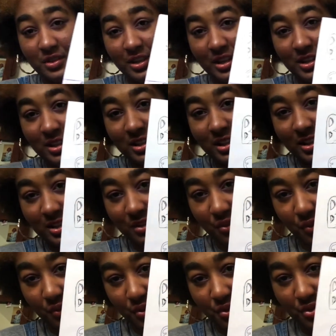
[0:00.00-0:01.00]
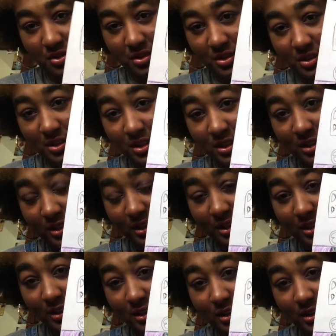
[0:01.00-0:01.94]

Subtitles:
I did like different versions, like